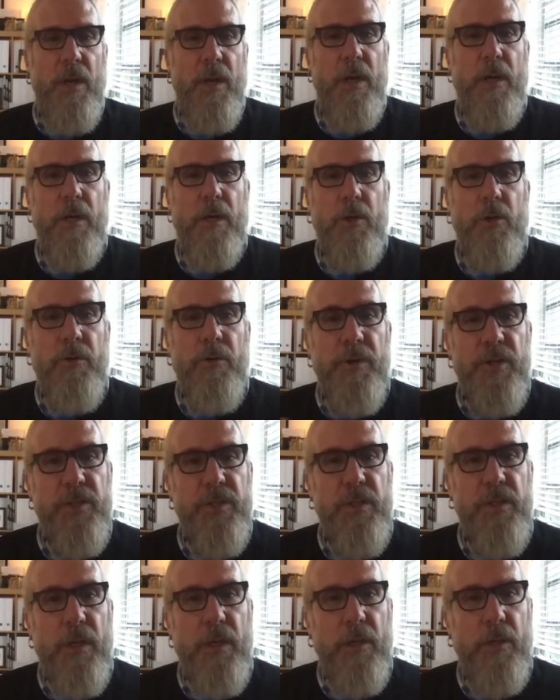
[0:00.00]
Chris,
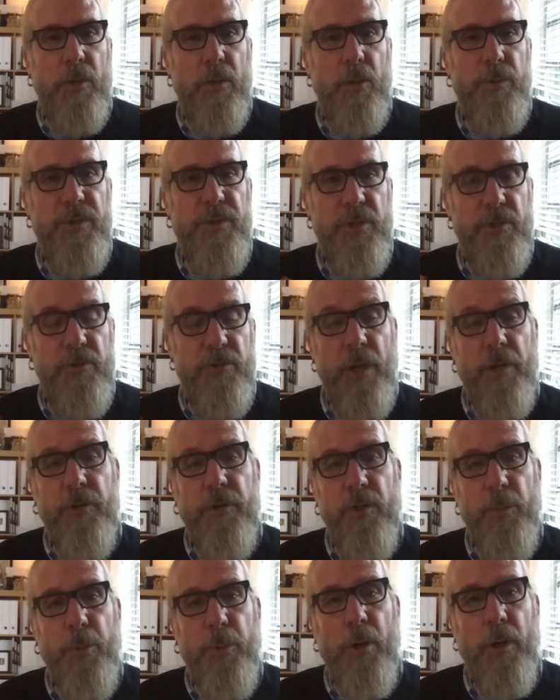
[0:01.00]
who is the director of
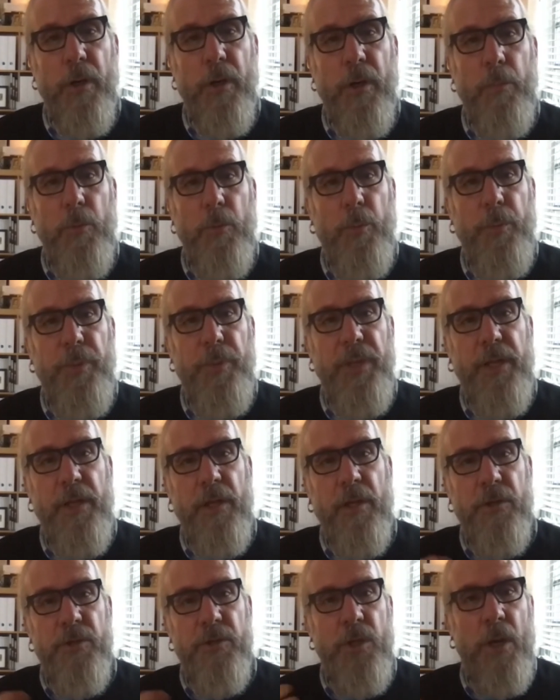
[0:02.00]
the program, will be
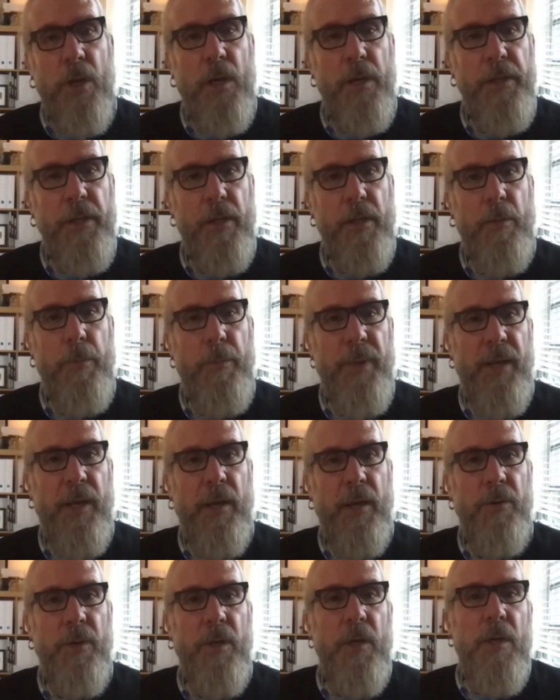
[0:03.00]
here talking
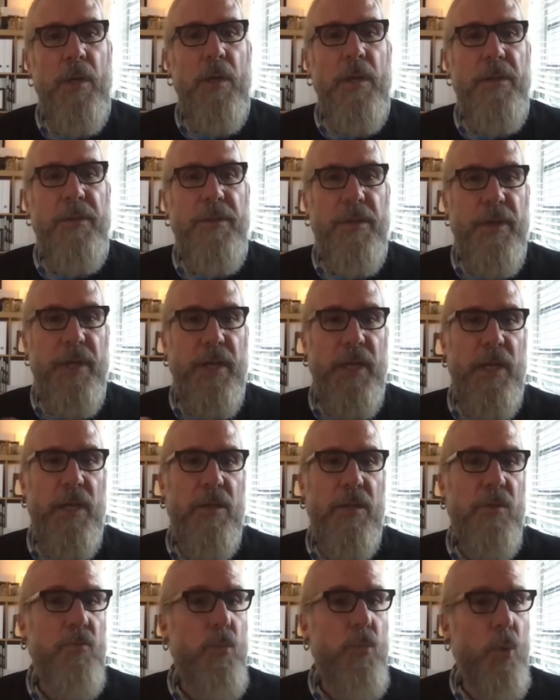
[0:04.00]
about the need
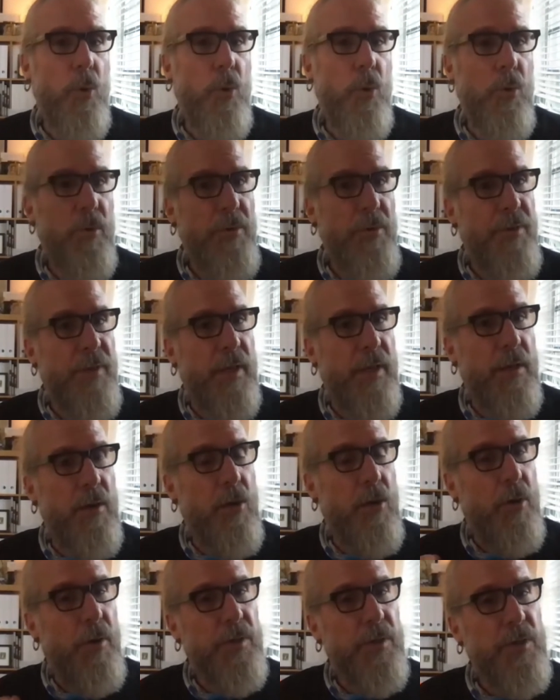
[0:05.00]
and the role that
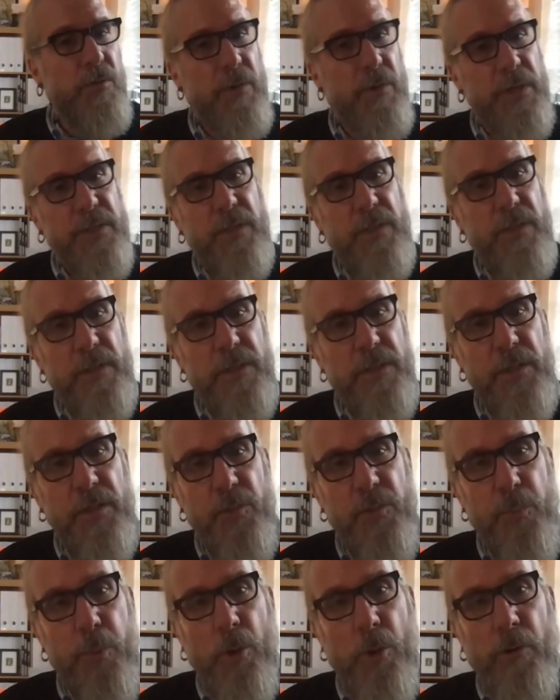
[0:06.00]
artist residencies
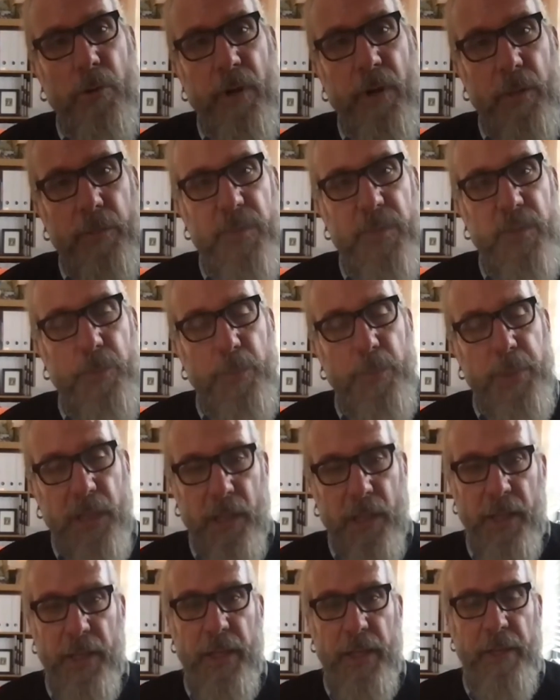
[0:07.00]
programs
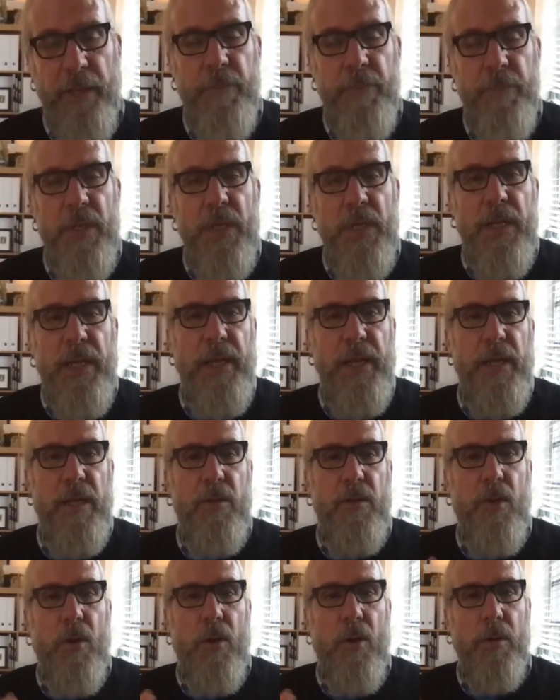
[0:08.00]
play,
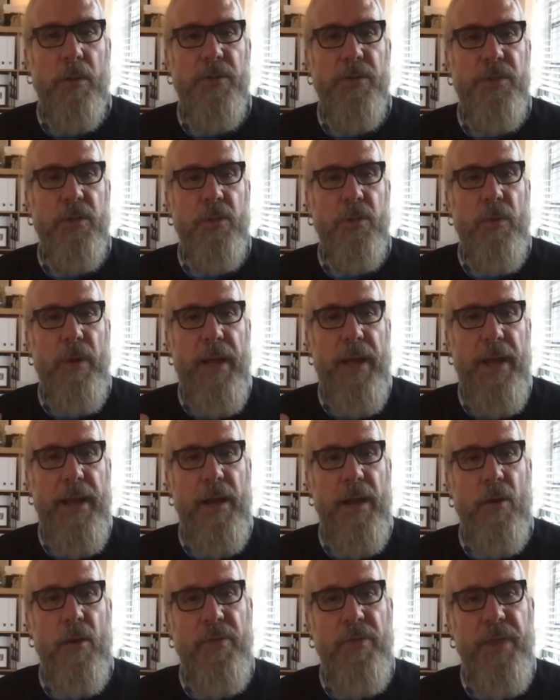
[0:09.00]
and also
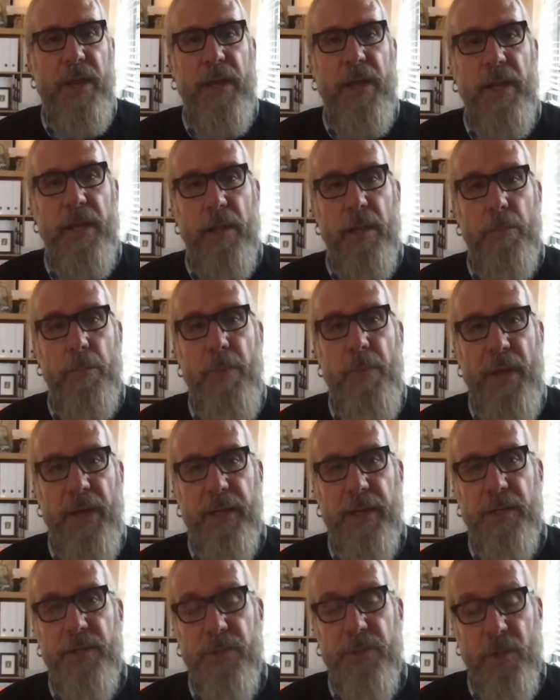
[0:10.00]
how that
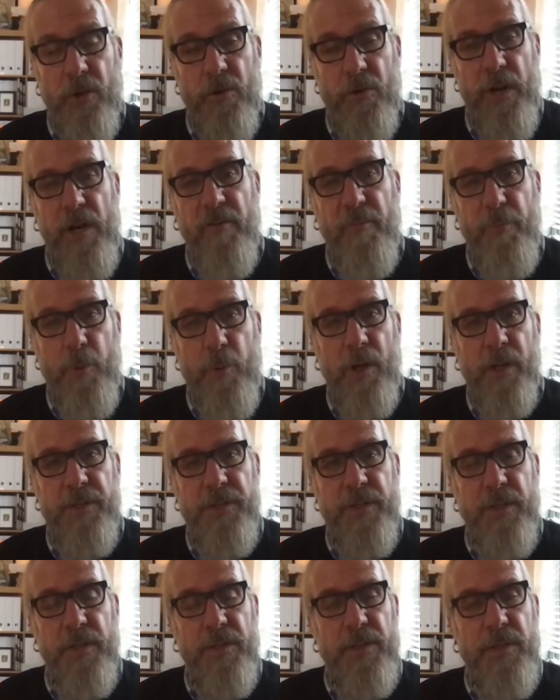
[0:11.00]
impacts the creative process,